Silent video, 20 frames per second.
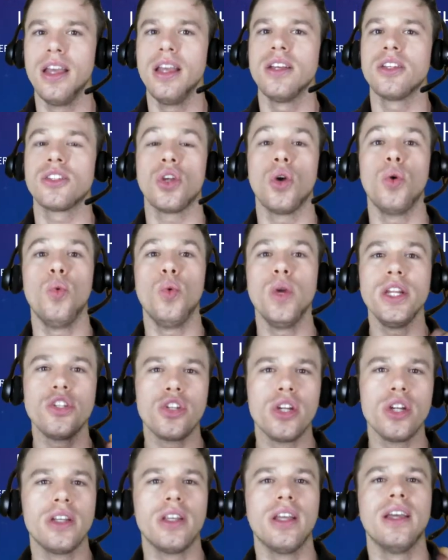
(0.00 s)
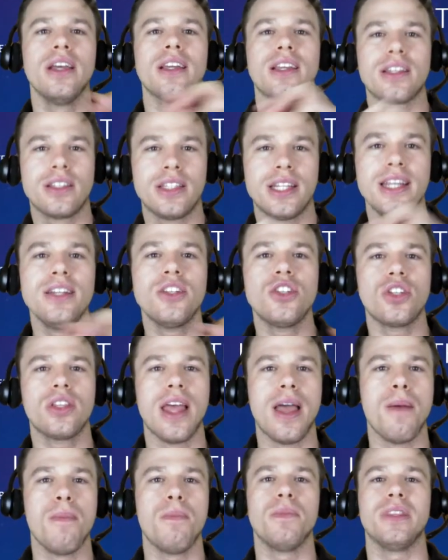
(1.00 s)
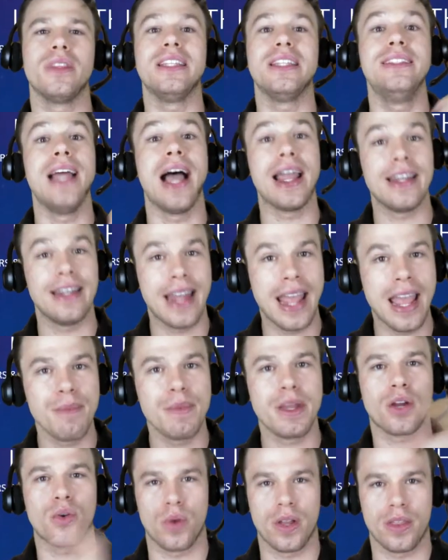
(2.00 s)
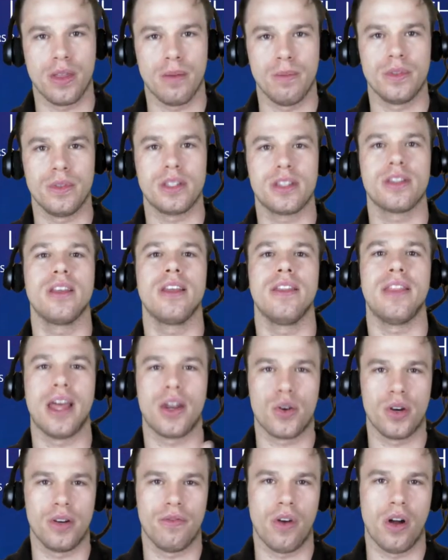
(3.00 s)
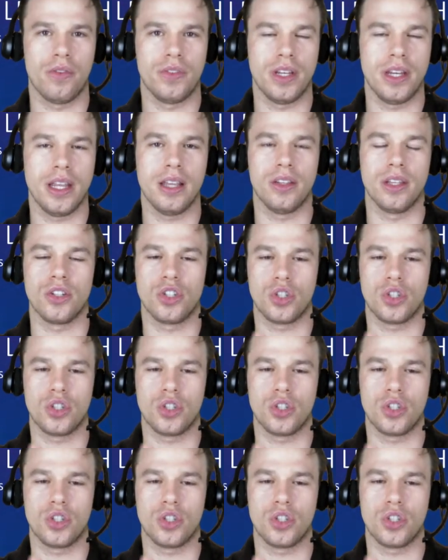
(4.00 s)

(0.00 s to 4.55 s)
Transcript: So we should teach them the dynamic rhythms that are involved in English.